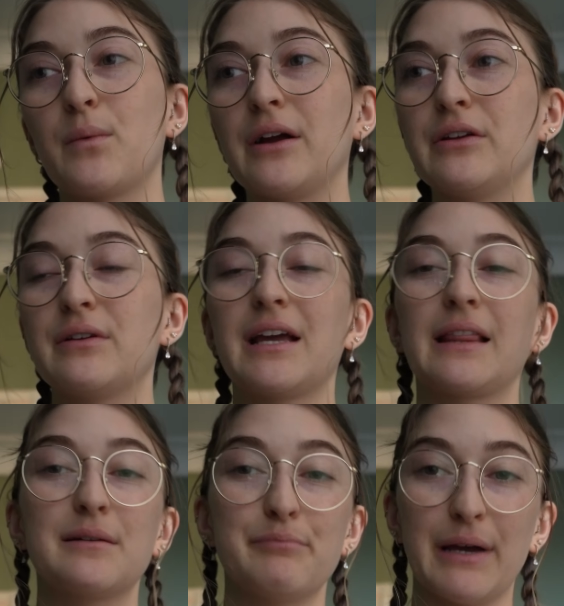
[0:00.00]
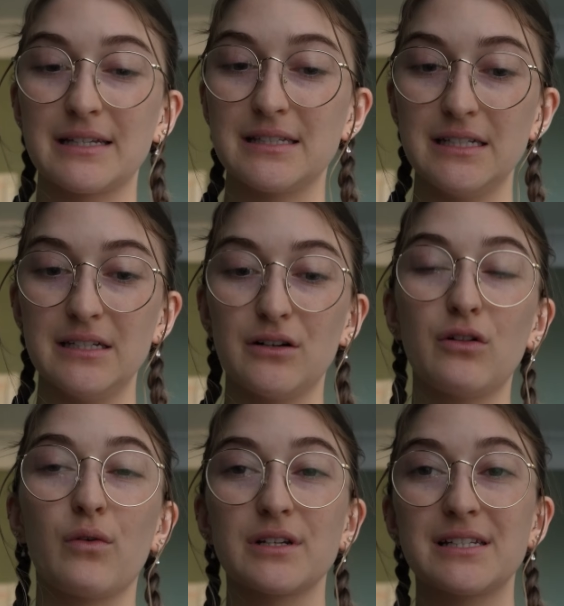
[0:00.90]
where you can get the best
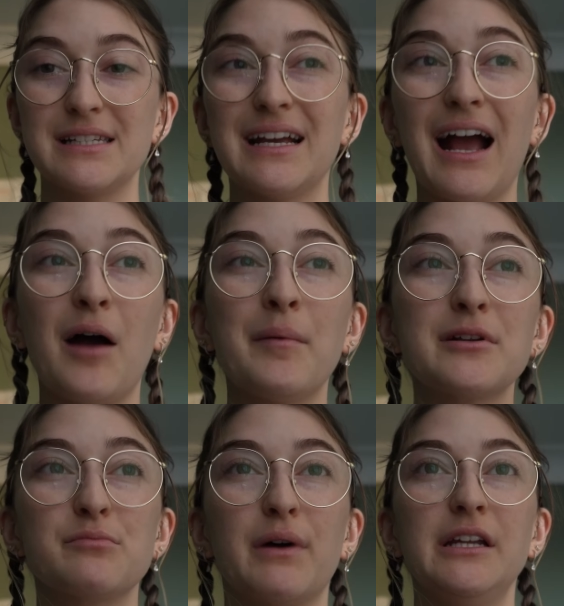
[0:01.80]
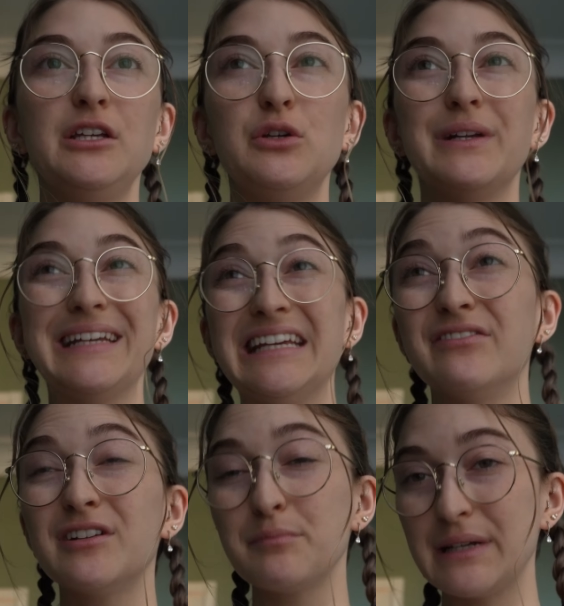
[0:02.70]
deal, or seeing how much money you would
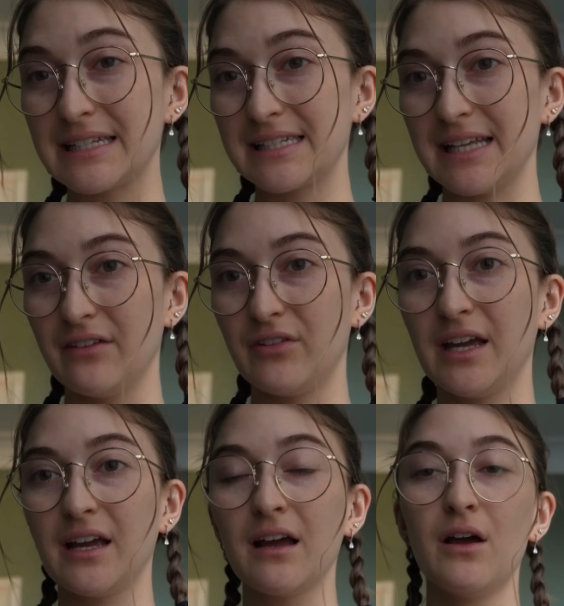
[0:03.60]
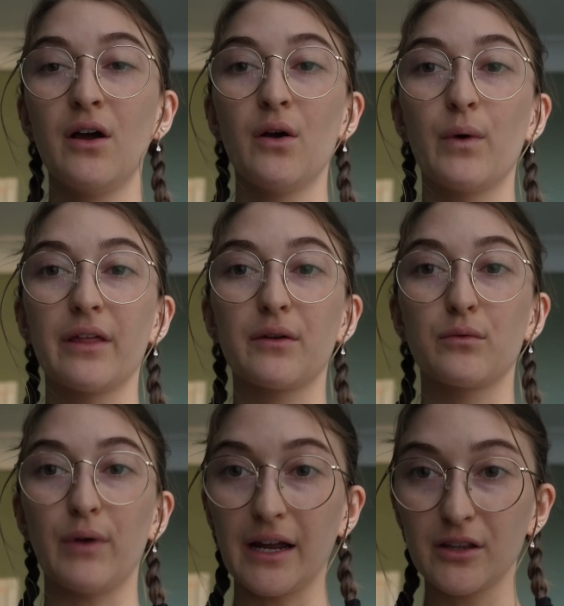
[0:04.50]
even be saving with
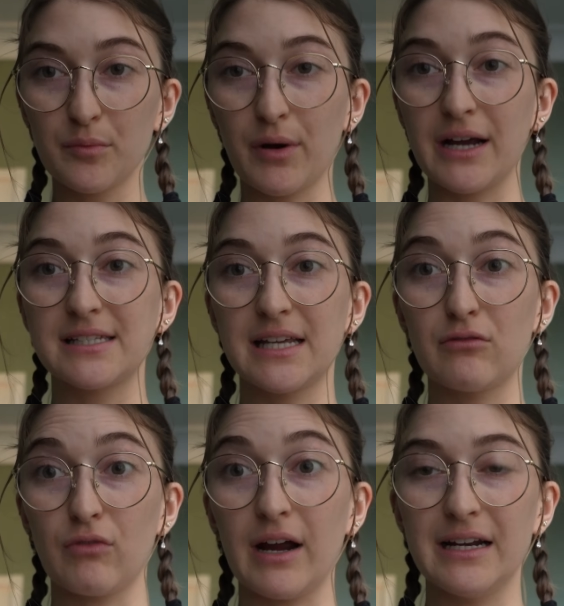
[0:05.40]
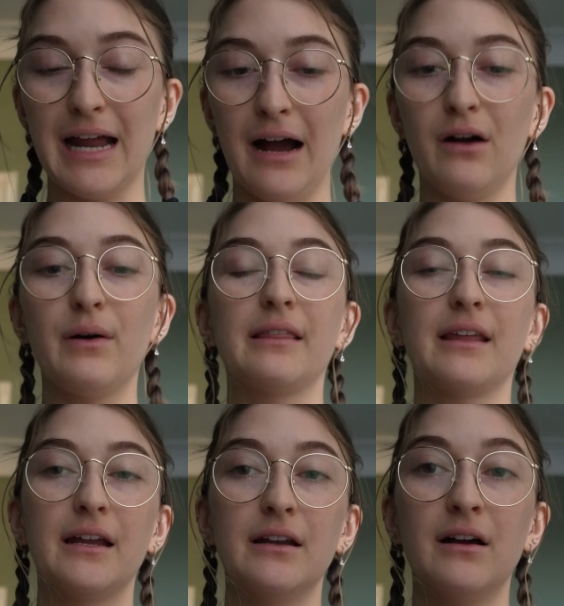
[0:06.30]
regular pricing right now and
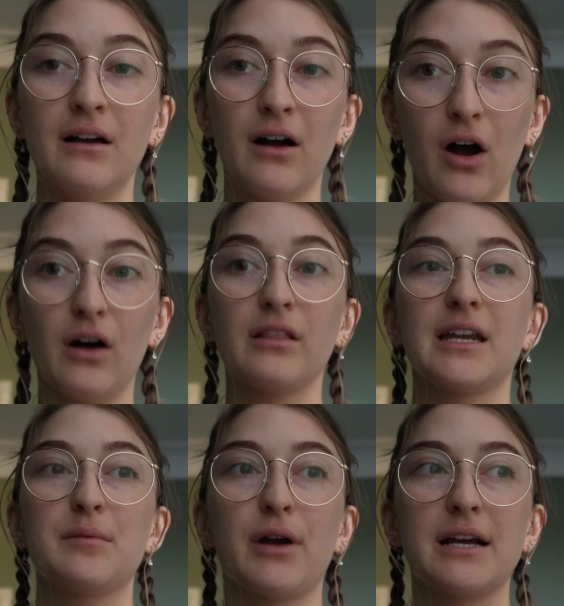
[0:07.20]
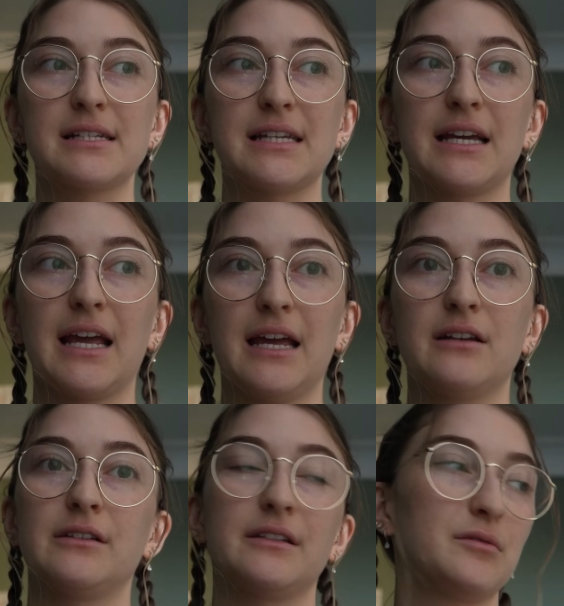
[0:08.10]
then holiday pricing in
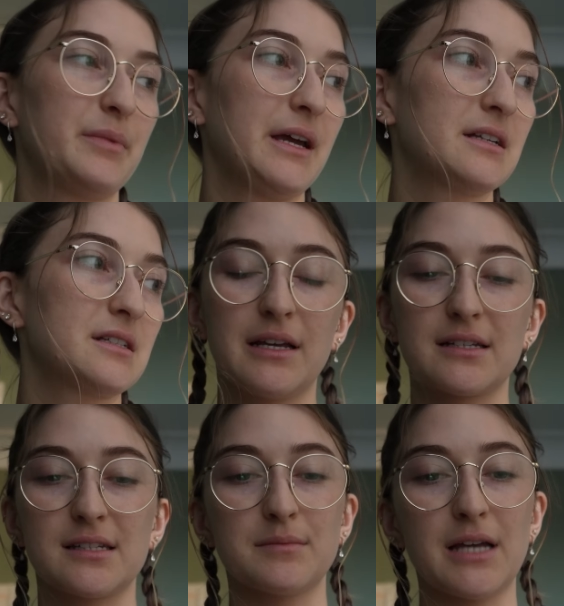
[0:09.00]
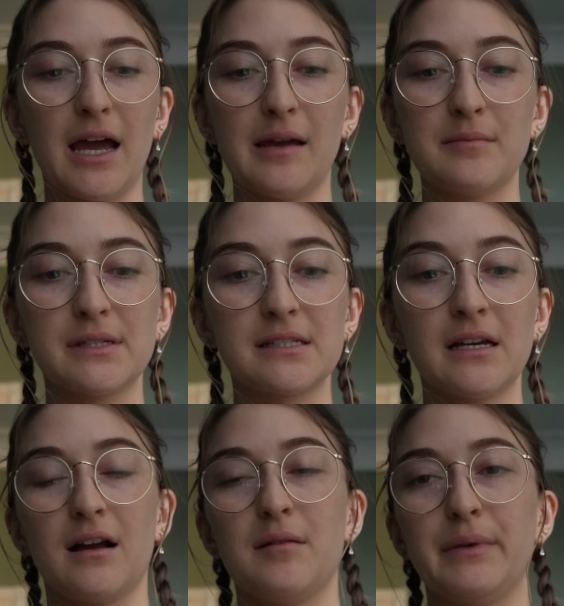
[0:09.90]
a little bit because sometimes
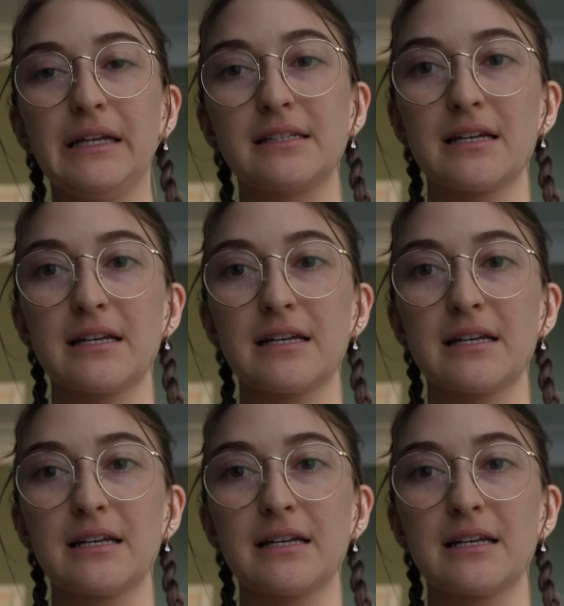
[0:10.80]
companies